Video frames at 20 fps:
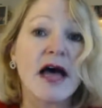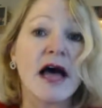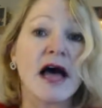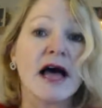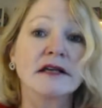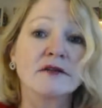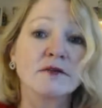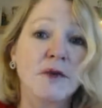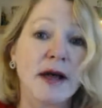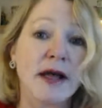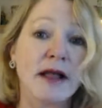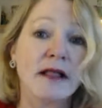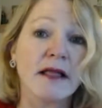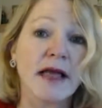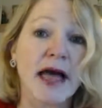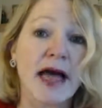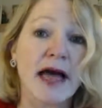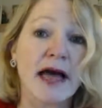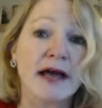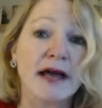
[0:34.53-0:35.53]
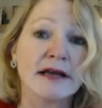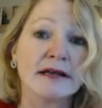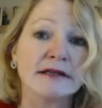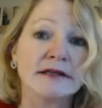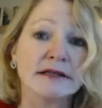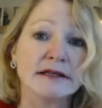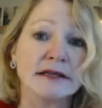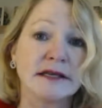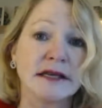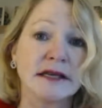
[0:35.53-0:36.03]
as well
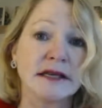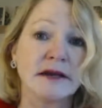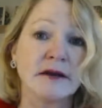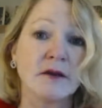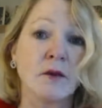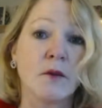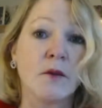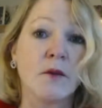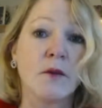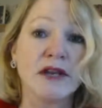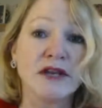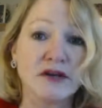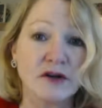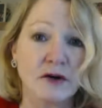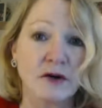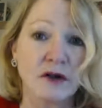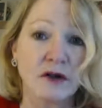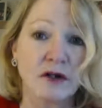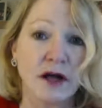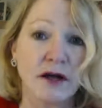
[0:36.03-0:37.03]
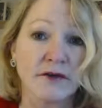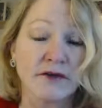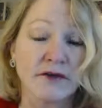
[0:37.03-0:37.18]
as the window cloth.